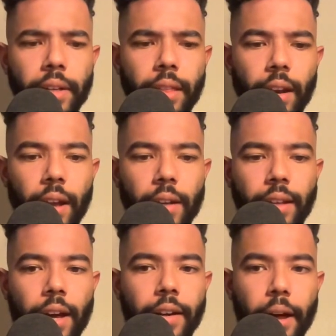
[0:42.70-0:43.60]
into the
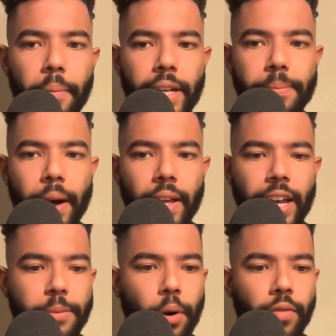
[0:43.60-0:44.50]
Locked On Diamondbacks
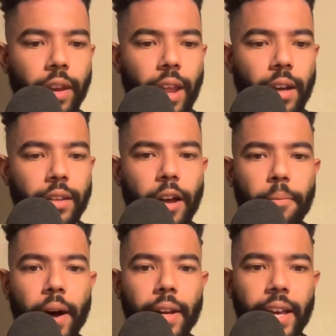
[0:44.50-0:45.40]
podcast, part of the Locked
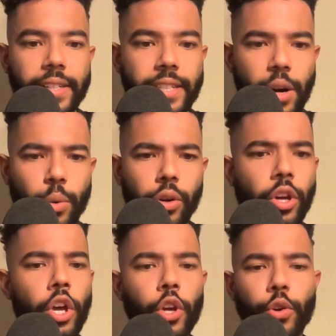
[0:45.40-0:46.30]
On Podcast
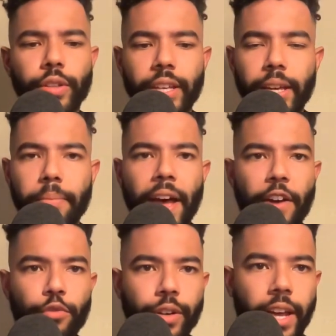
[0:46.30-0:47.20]
Network, your team
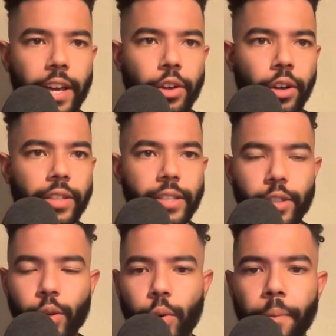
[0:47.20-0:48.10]
every day.
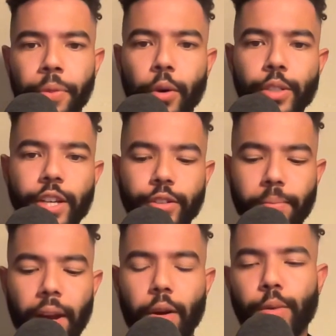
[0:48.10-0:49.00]
Listening to who? The always
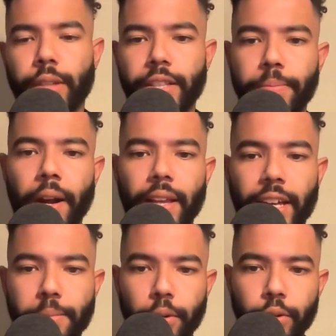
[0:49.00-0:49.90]
charismatic host of this
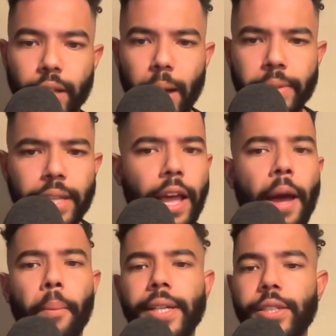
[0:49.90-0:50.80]
podcast, Millard Thomas.
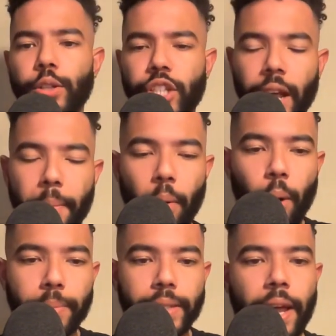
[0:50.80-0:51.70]
Please go check out my
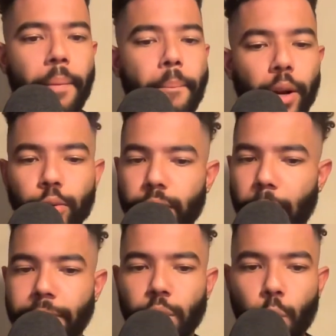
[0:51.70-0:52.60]
website,
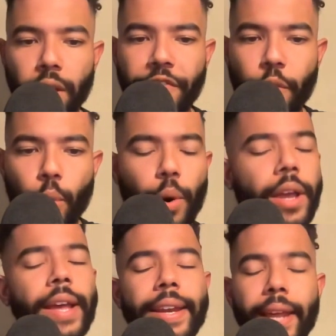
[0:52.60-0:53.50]

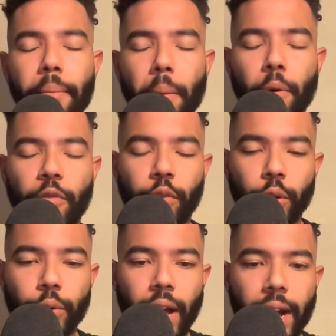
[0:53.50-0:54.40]

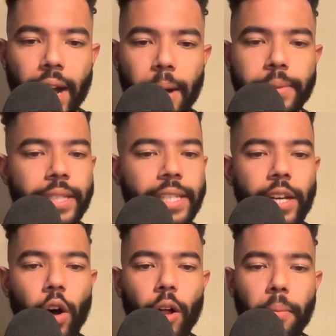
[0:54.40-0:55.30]
millardthomas24.myportfolio.com, to
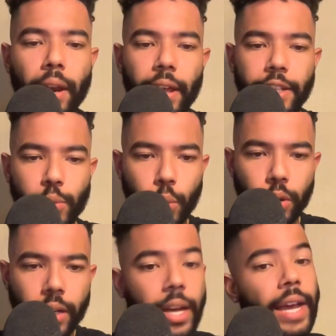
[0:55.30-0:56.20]
see all my latest
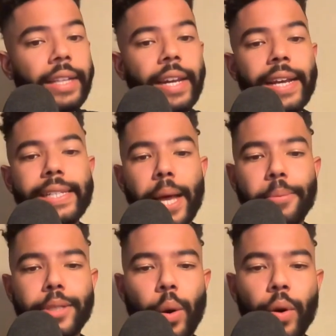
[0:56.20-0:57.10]
work. Today's
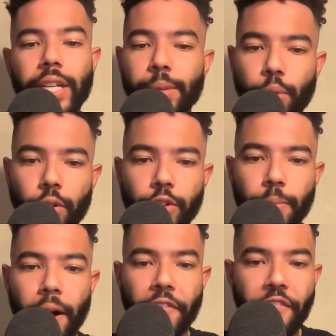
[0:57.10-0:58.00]
episode is brought to
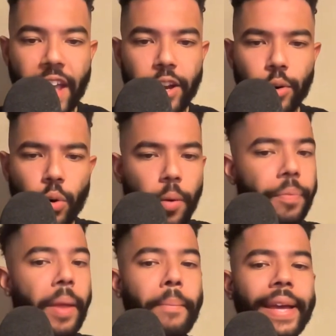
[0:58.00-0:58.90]
you by FanDuel.
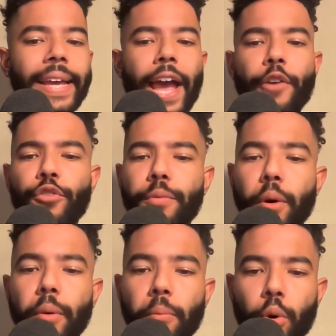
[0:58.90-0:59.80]
Make every
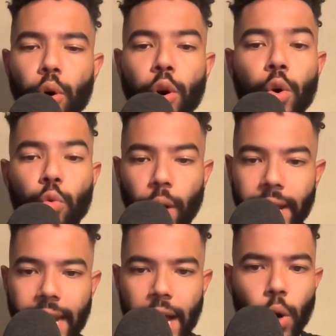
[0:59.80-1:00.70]
moment more.
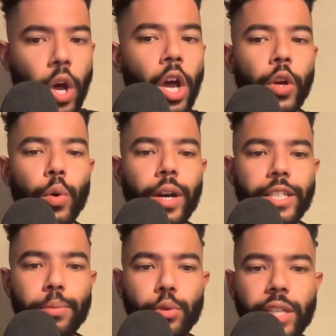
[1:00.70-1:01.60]
Right now, new
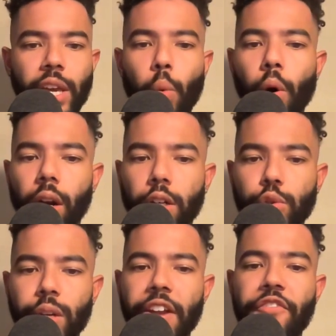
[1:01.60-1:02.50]
customers get
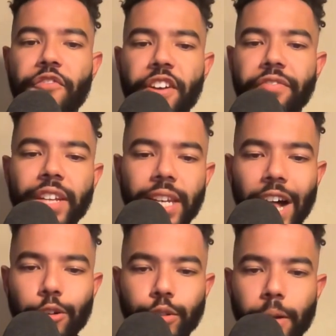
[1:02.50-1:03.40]

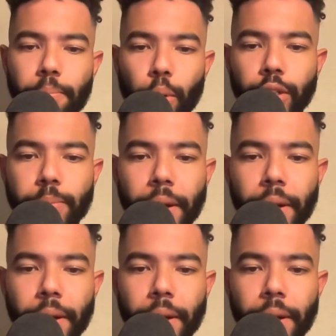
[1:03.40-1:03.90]
$150 in bonus